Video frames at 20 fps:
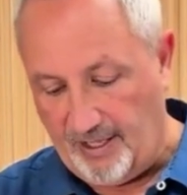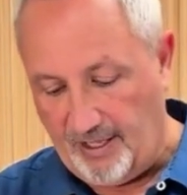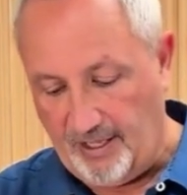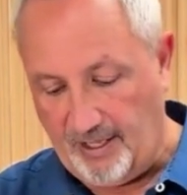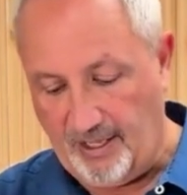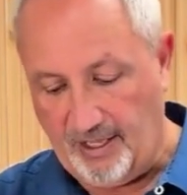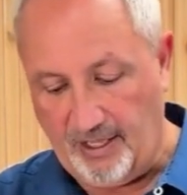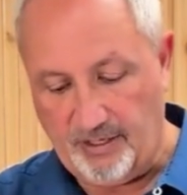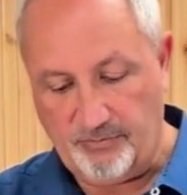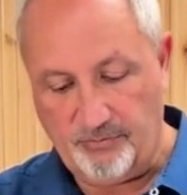
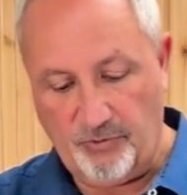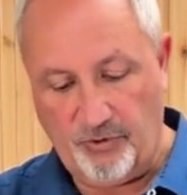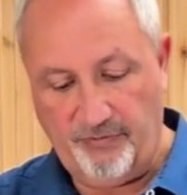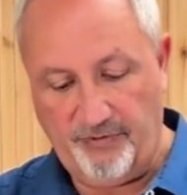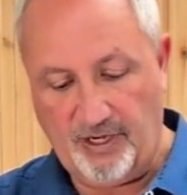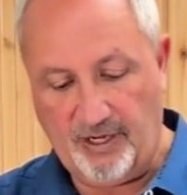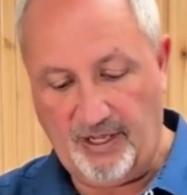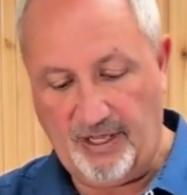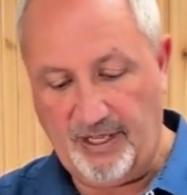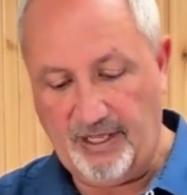And
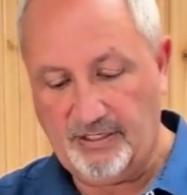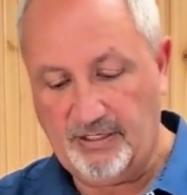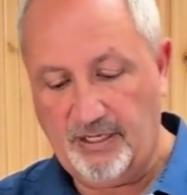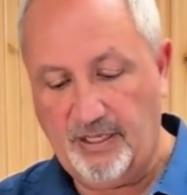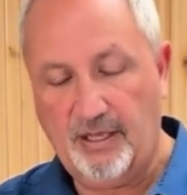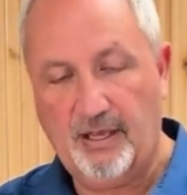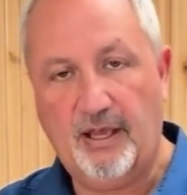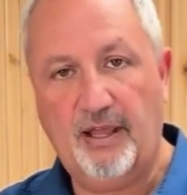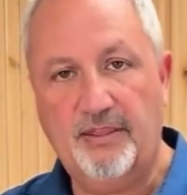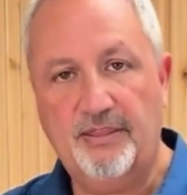moving on,
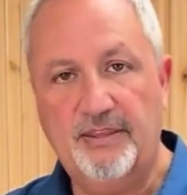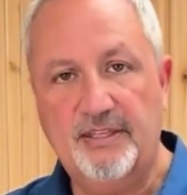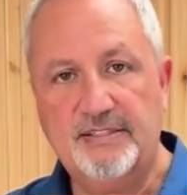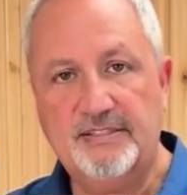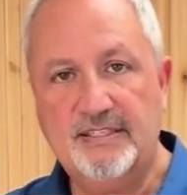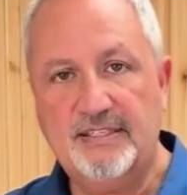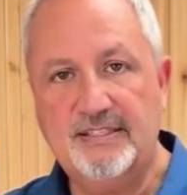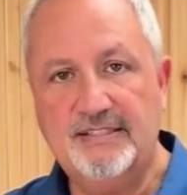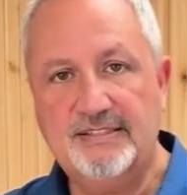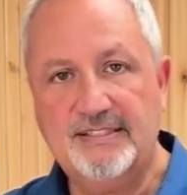
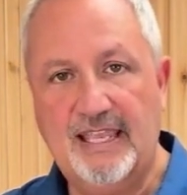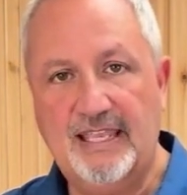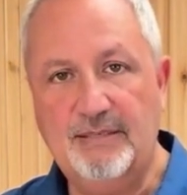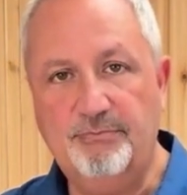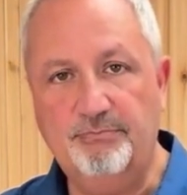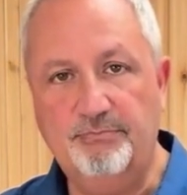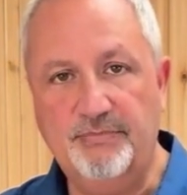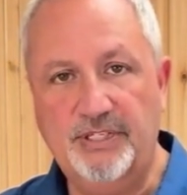this is a